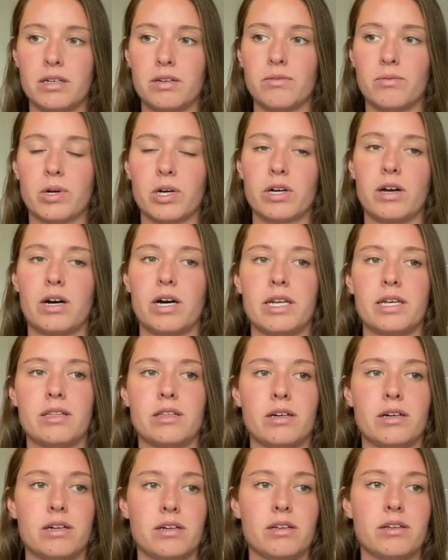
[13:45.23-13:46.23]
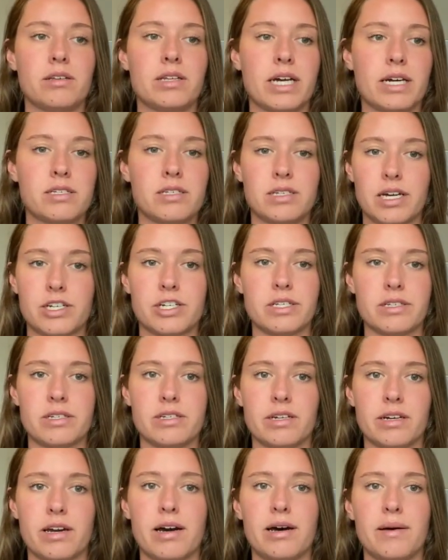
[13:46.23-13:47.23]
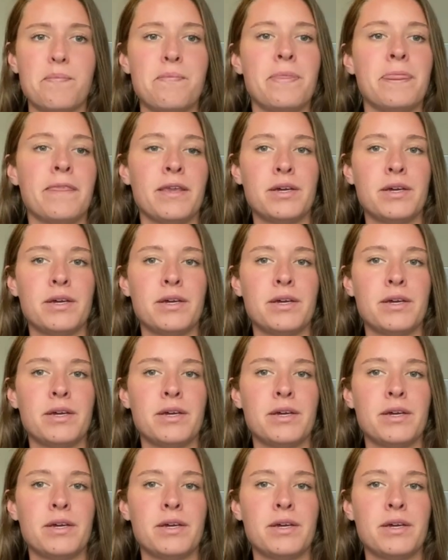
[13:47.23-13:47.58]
work on in the next sessions to come.